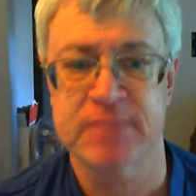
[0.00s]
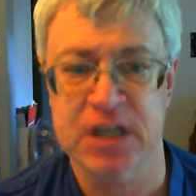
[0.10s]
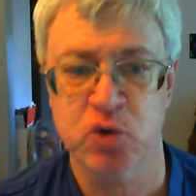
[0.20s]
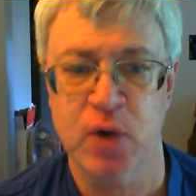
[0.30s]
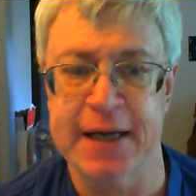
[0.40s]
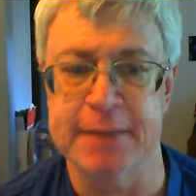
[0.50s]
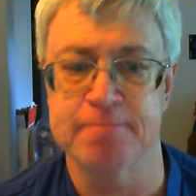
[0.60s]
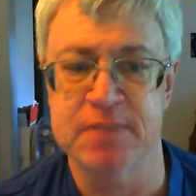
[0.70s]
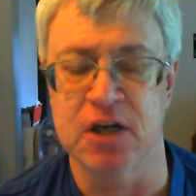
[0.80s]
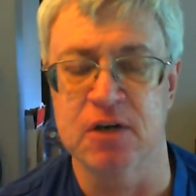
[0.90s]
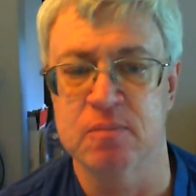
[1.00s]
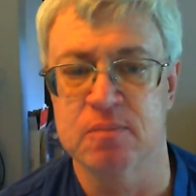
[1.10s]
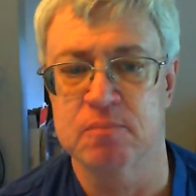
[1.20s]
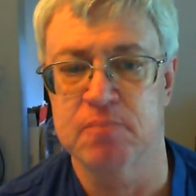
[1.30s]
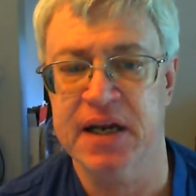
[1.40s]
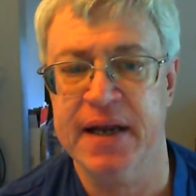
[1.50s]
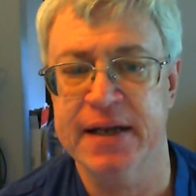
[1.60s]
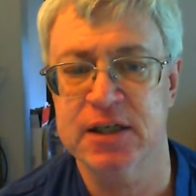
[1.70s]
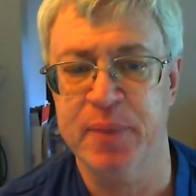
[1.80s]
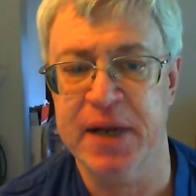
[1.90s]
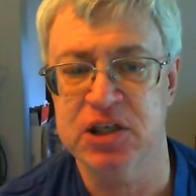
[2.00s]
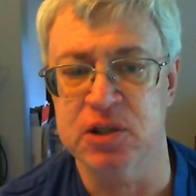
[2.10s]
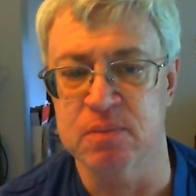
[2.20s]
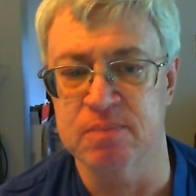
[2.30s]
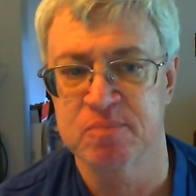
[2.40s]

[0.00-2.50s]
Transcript: That's right, Medicaid expansion.